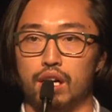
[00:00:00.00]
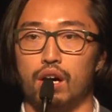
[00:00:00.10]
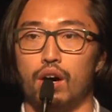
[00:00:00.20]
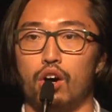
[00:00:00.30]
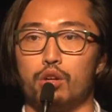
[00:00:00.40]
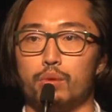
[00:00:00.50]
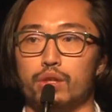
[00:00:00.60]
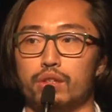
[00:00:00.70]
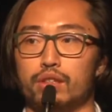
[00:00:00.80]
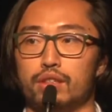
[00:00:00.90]

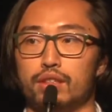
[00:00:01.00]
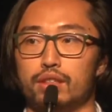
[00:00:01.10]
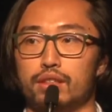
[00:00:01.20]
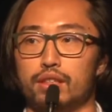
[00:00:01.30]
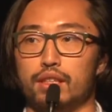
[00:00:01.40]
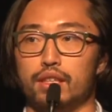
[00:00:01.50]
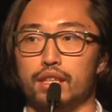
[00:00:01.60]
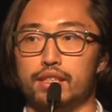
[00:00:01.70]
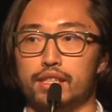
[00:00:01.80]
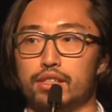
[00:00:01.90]
Harbor
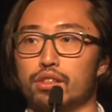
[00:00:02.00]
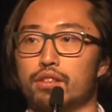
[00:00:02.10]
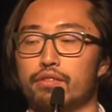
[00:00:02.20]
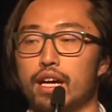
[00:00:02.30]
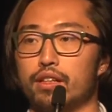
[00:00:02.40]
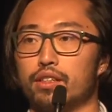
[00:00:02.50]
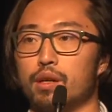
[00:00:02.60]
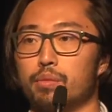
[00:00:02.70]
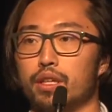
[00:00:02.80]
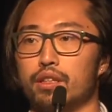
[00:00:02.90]
is a Silicon Valley
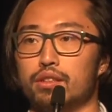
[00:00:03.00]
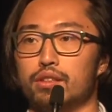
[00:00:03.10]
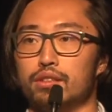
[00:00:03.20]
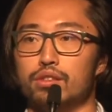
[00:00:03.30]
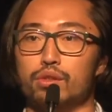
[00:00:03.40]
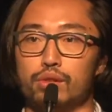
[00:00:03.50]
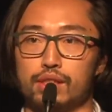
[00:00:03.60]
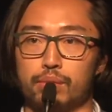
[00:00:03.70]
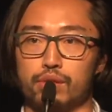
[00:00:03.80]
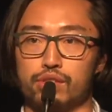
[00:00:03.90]
company doing
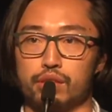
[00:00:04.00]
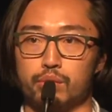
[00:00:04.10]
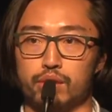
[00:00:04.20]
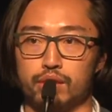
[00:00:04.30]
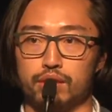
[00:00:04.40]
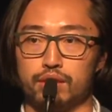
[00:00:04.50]
something similar.